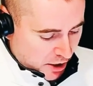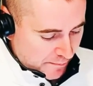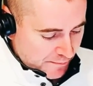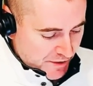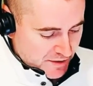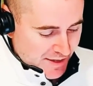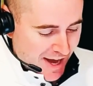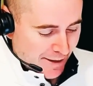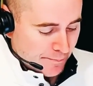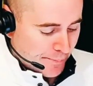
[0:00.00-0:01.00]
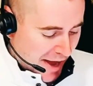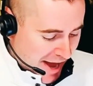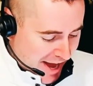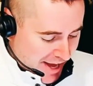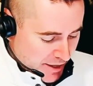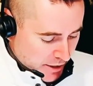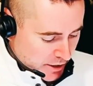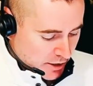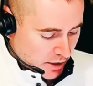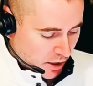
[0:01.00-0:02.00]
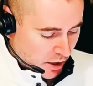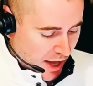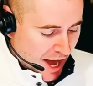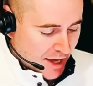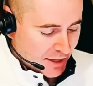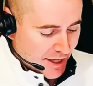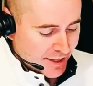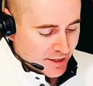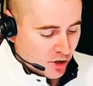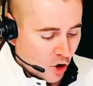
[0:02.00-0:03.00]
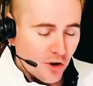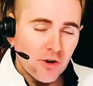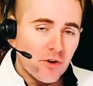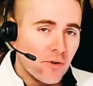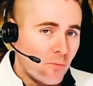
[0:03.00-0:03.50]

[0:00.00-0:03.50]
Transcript: It's not bad. I like darker,